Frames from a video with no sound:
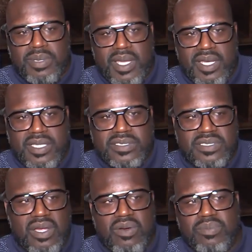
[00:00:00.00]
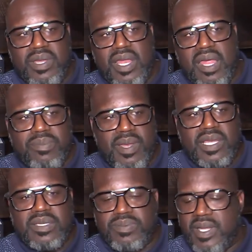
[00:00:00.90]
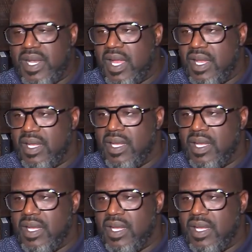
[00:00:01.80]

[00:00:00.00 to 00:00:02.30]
Play this. No, play that. Play this, play that.